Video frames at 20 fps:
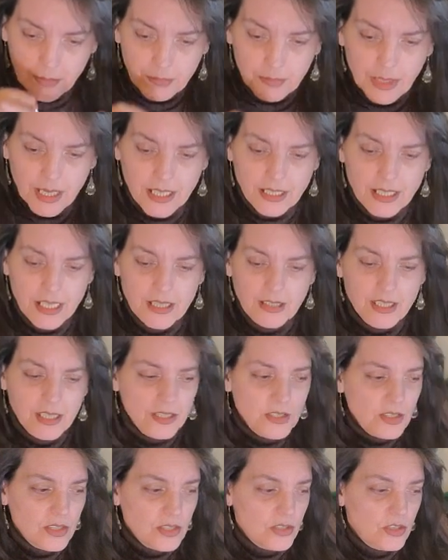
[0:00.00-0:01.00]
But
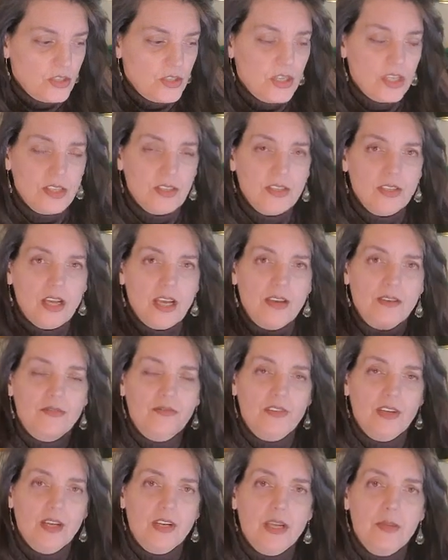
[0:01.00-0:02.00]
this is just a
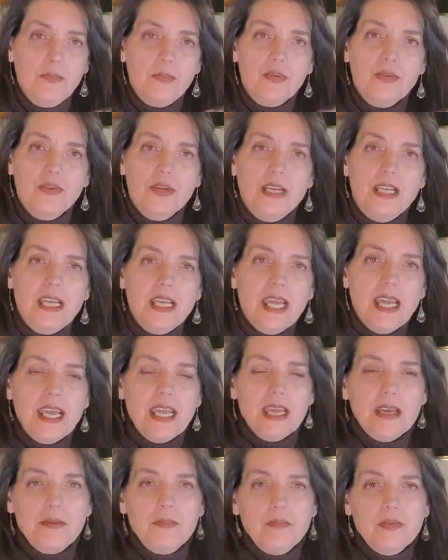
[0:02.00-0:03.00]
very pretty
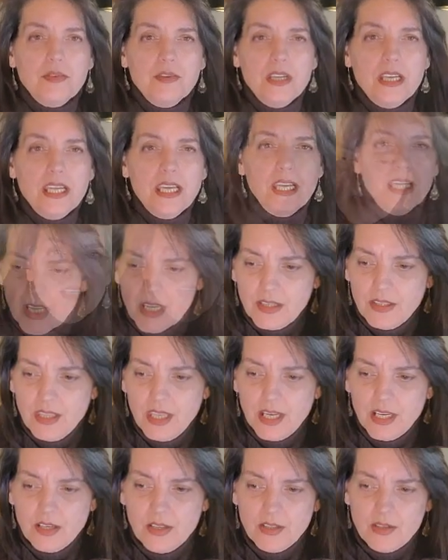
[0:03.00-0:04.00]
ambery.
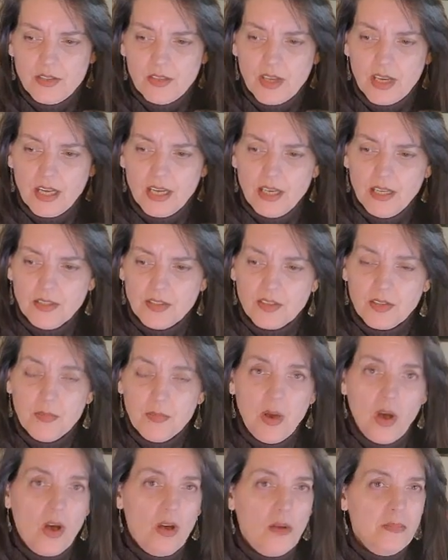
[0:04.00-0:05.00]
There's
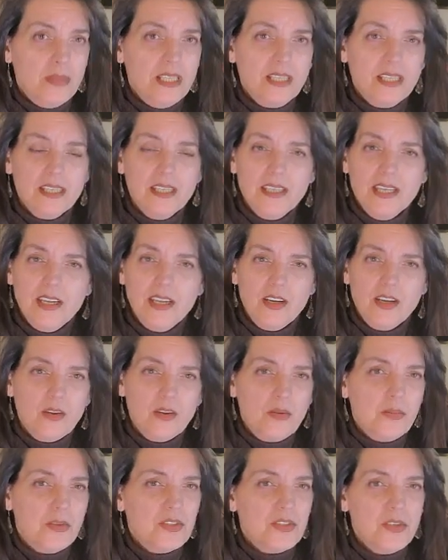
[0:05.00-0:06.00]
some almond in there,
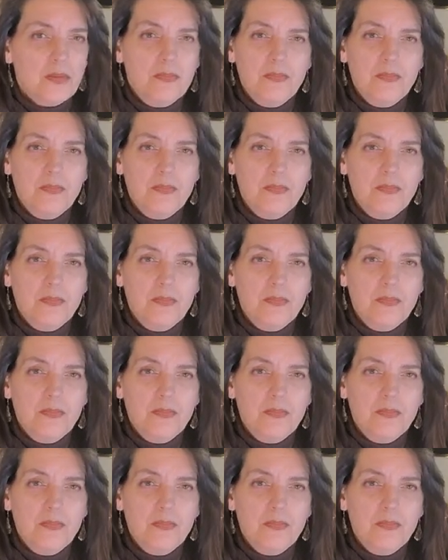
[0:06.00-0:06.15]
almost